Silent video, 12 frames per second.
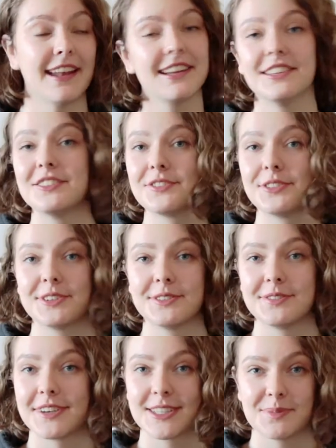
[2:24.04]
any sort
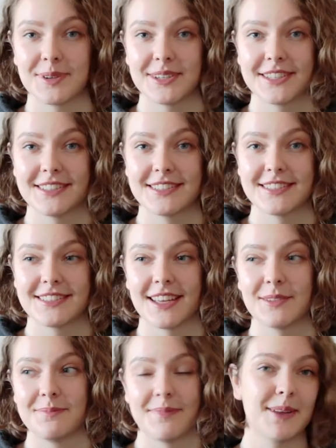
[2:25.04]
of experience
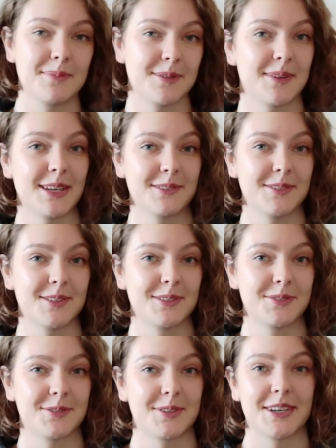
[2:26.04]
that might be relevant
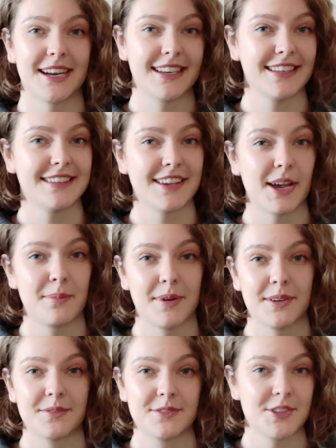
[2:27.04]
for any type
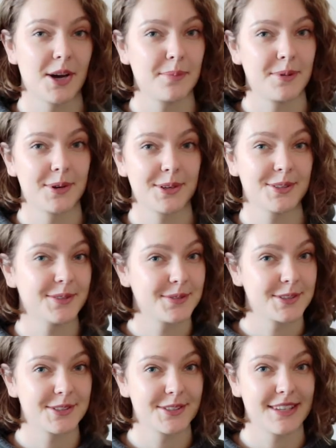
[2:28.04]
of job or
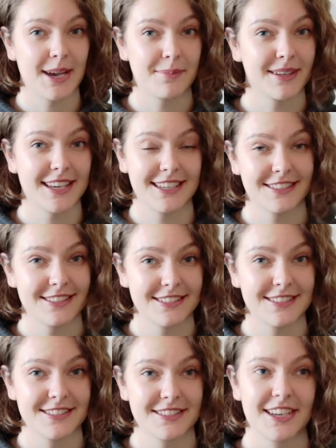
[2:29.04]
university
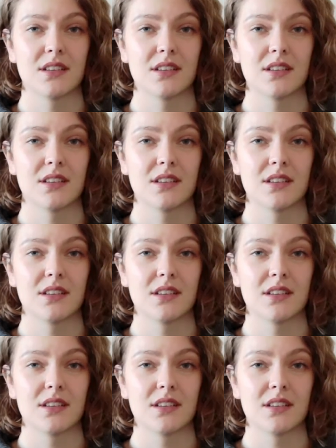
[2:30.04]
applications.